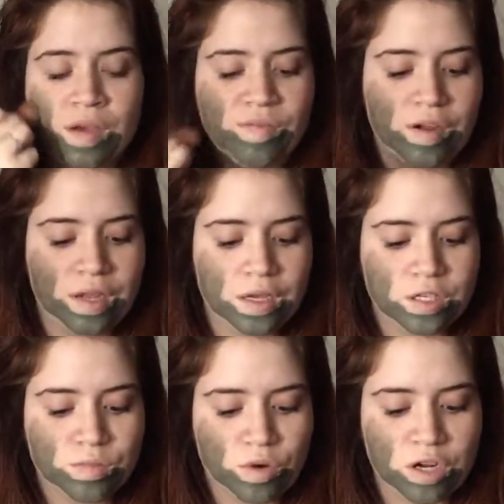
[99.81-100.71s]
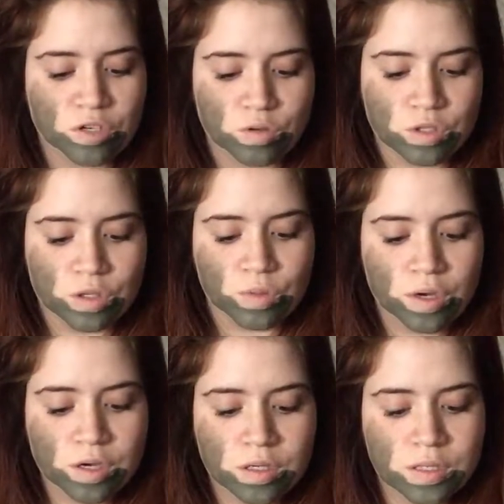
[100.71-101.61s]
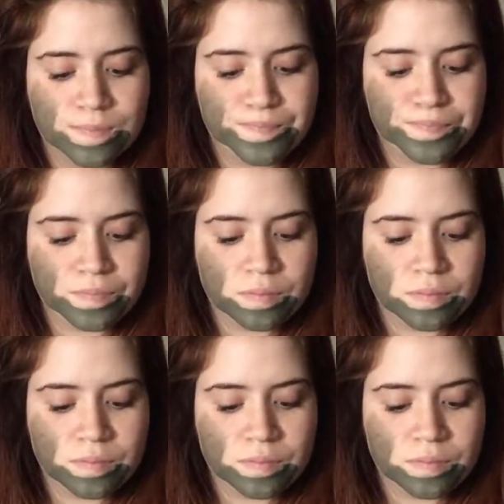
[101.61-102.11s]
foundation brush also works.